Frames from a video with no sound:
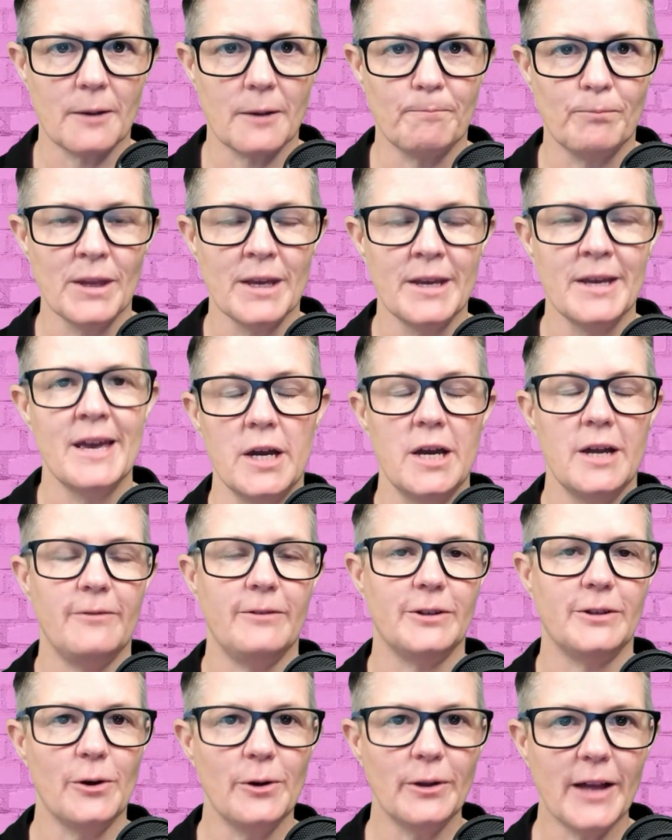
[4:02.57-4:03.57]
If you
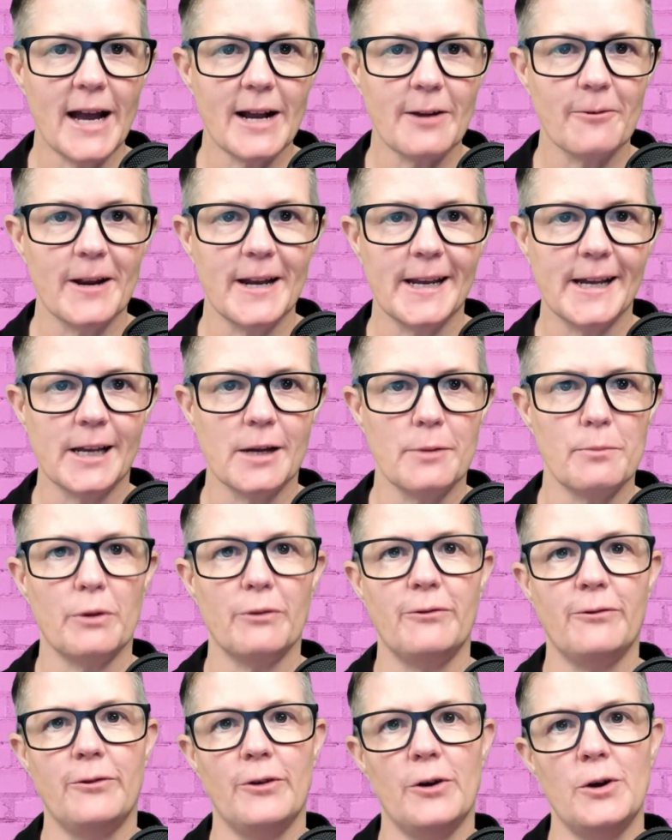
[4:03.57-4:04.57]
don't like reading and
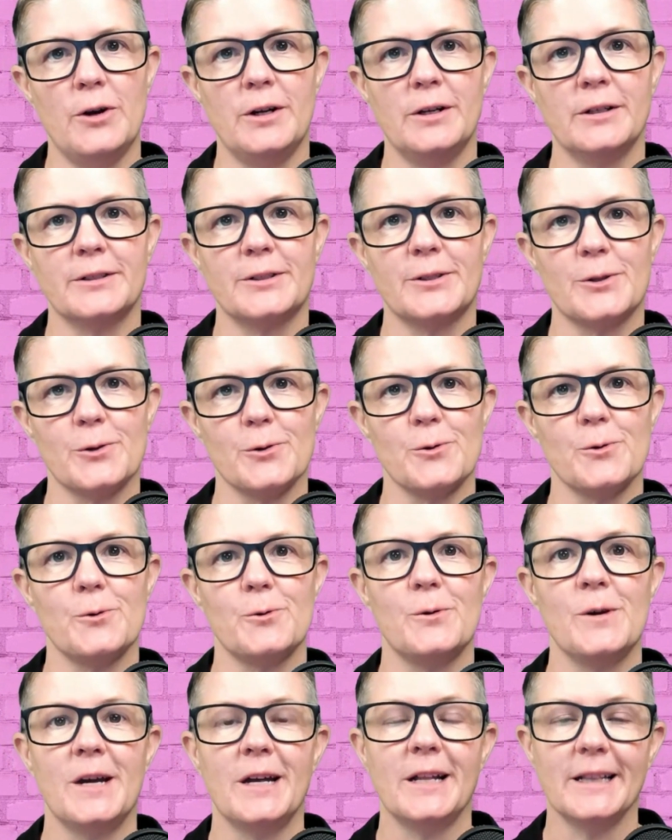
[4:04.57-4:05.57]
prefer to
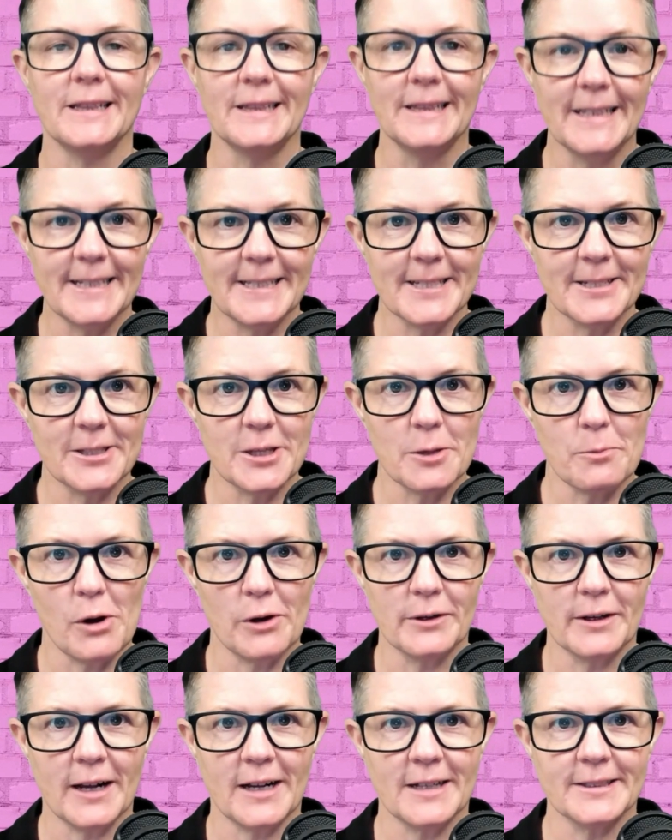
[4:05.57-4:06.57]
listen to
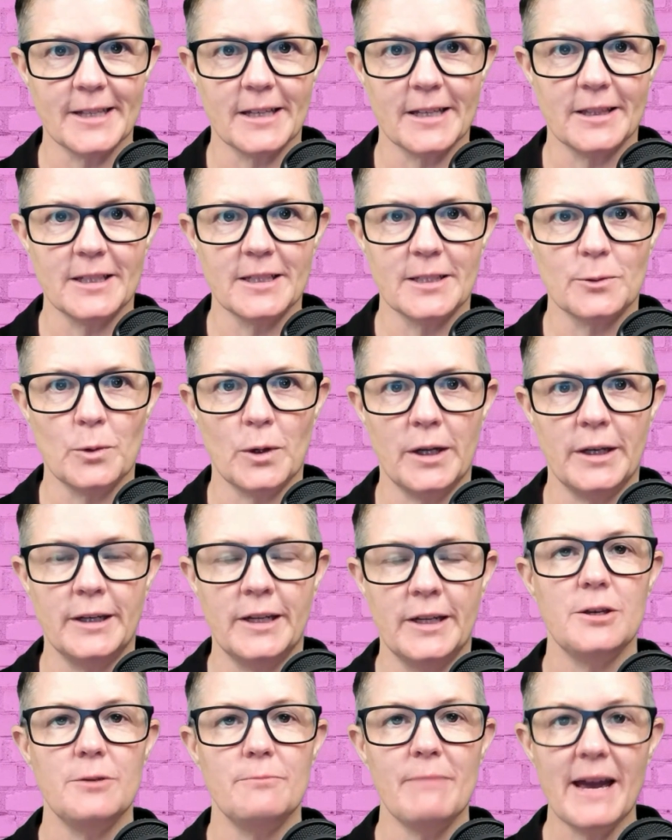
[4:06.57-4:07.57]
podcasts like this one,
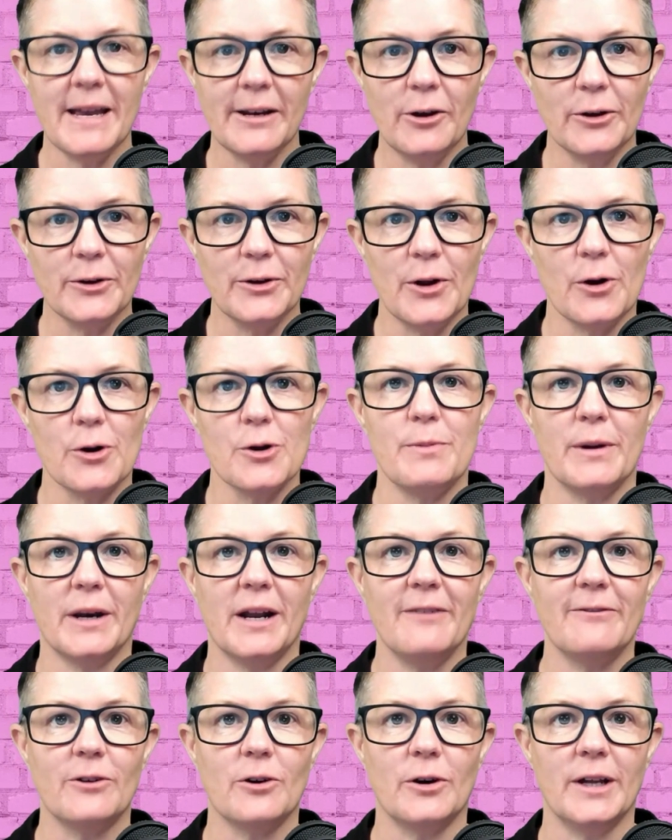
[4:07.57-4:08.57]
you may not know, but
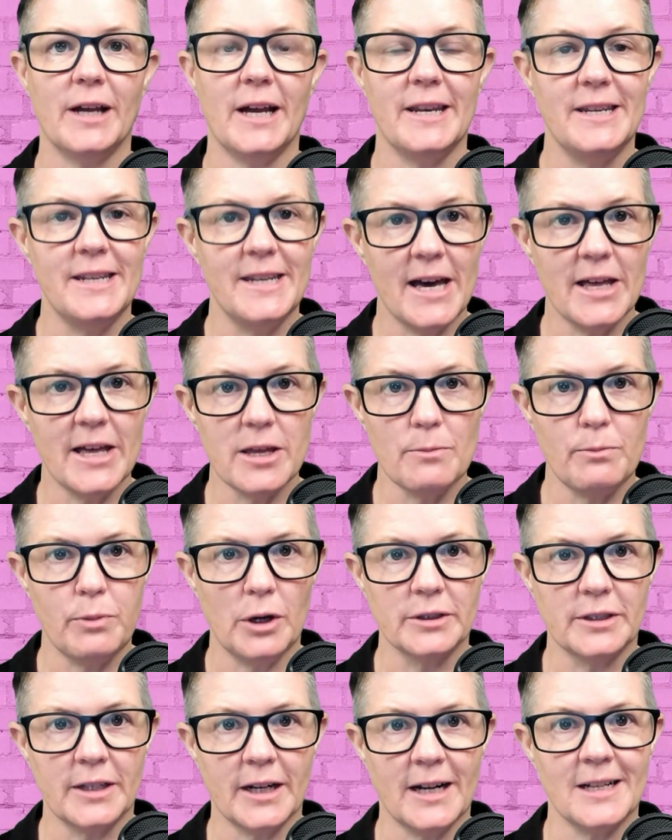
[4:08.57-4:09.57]
I've got another
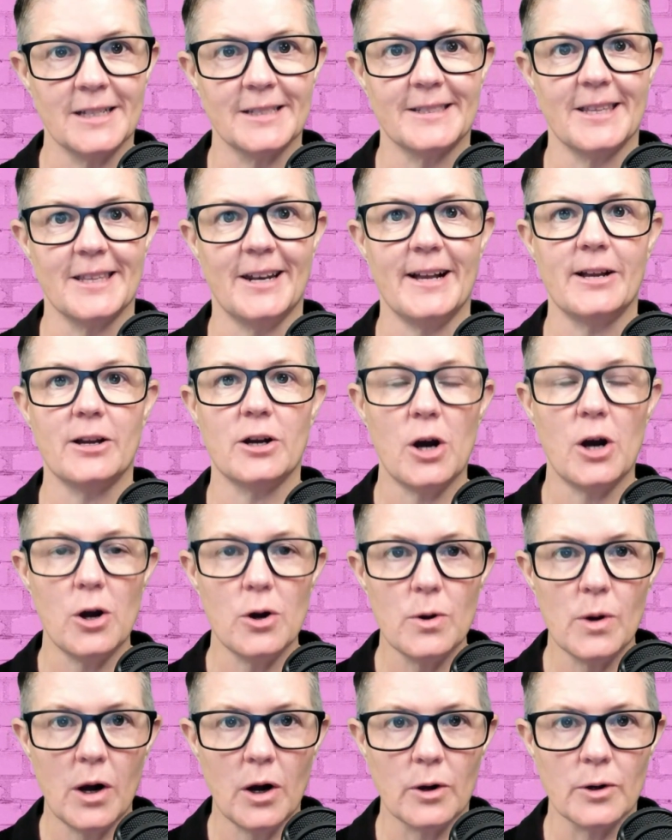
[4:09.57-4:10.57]
podcast that I
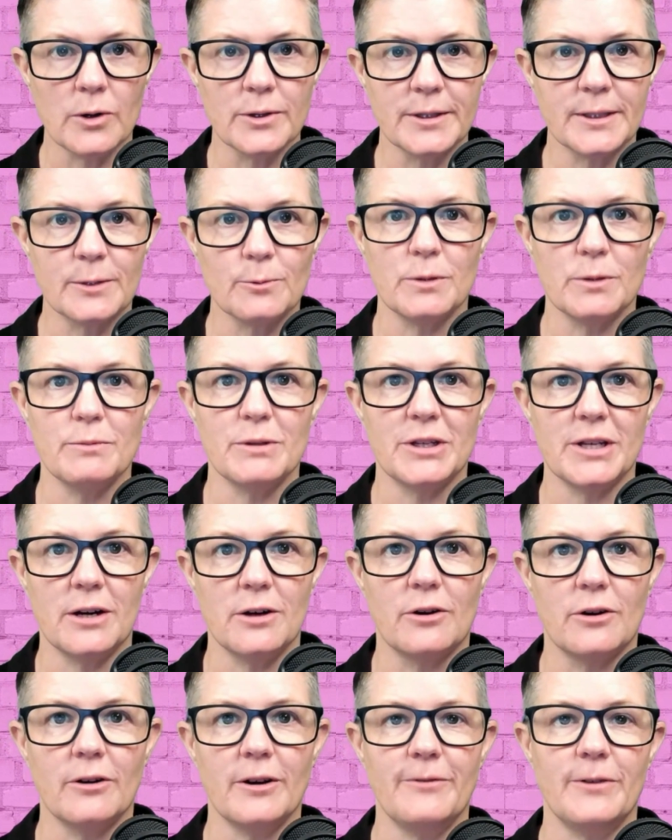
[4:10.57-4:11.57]
co-host with Michelle
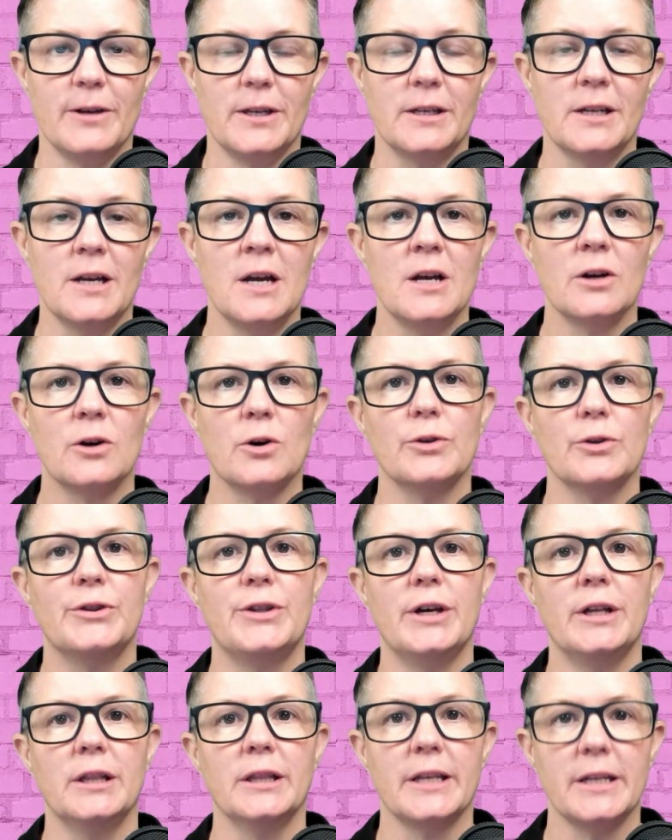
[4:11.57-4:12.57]
Griffin called
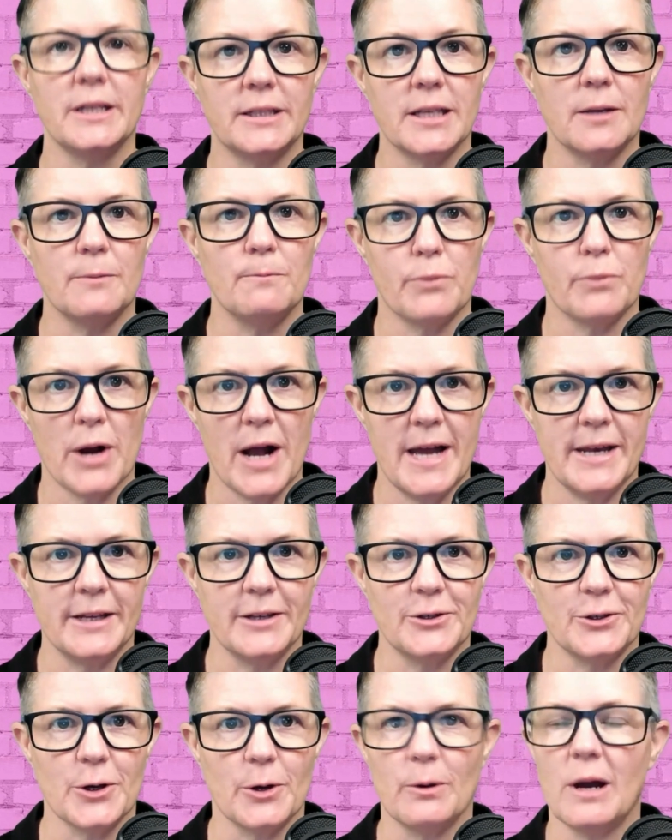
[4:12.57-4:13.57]
The LinkedIn Branding
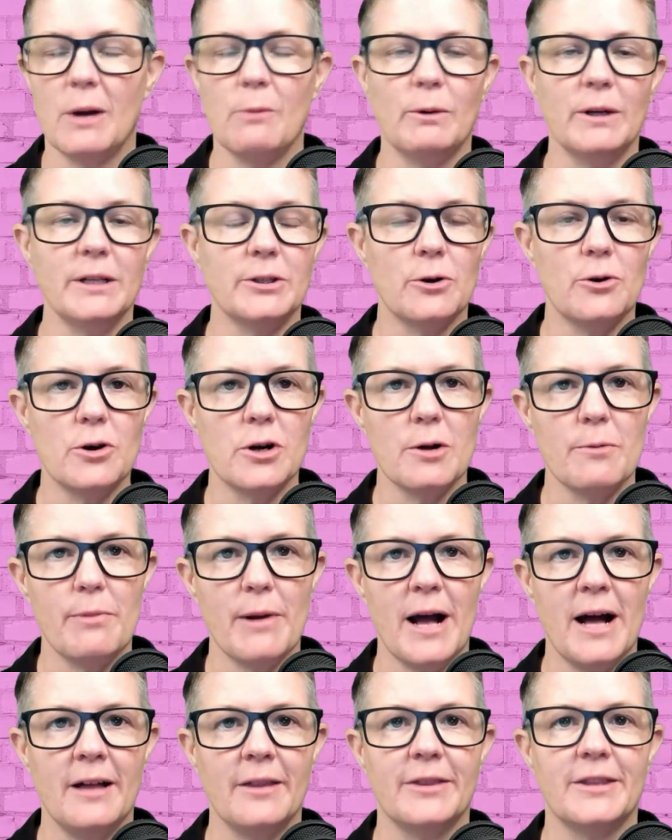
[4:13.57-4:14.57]
Show, and we talk
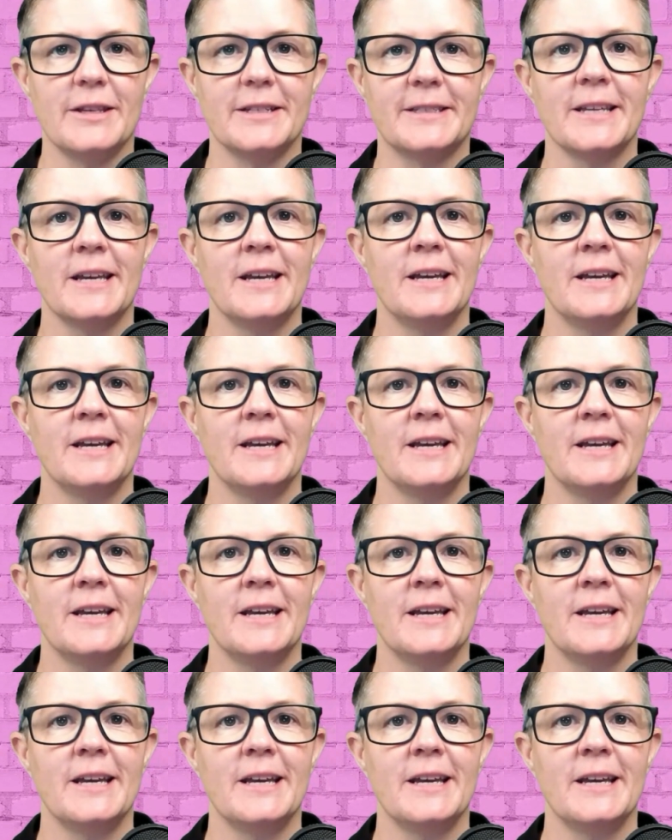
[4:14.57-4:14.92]
about this